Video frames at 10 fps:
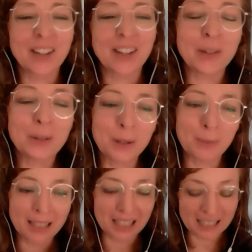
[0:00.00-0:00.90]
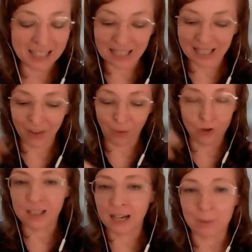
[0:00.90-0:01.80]
So you mentioned it's like the
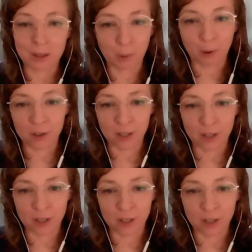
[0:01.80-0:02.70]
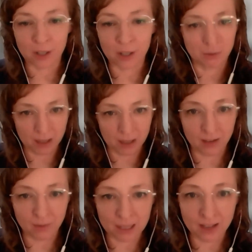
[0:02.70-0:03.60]
first time this program is
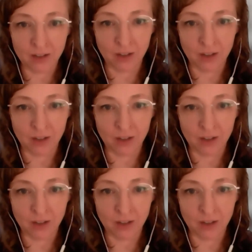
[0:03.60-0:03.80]
running, right?